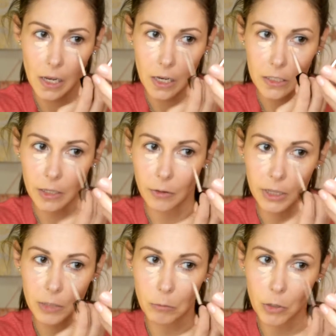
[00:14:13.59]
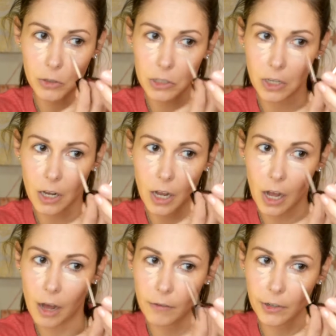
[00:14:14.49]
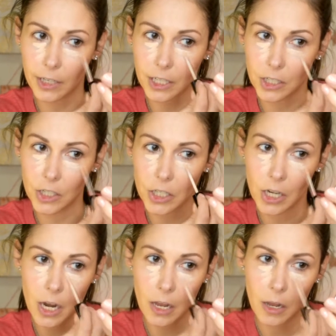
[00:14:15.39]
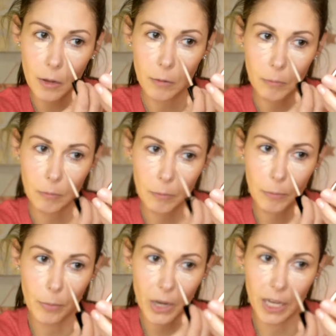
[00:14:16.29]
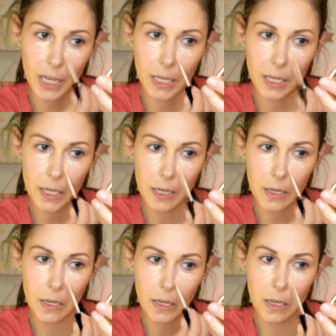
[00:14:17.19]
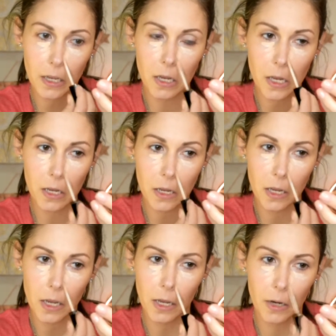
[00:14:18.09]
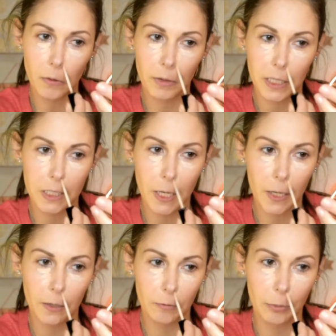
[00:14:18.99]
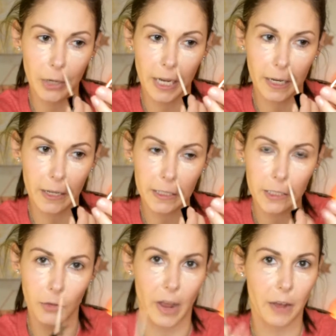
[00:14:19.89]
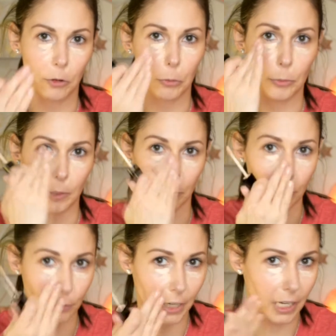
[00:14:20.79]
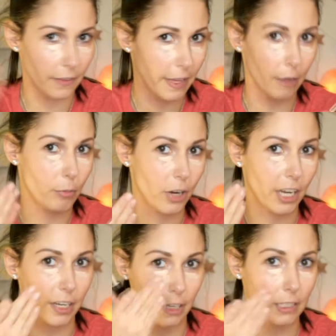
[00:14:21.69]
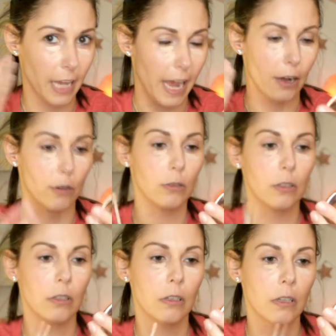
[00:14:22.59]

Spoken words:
Because I want the most coverage, but I don't want a ton of product. So I will be bringing that product out.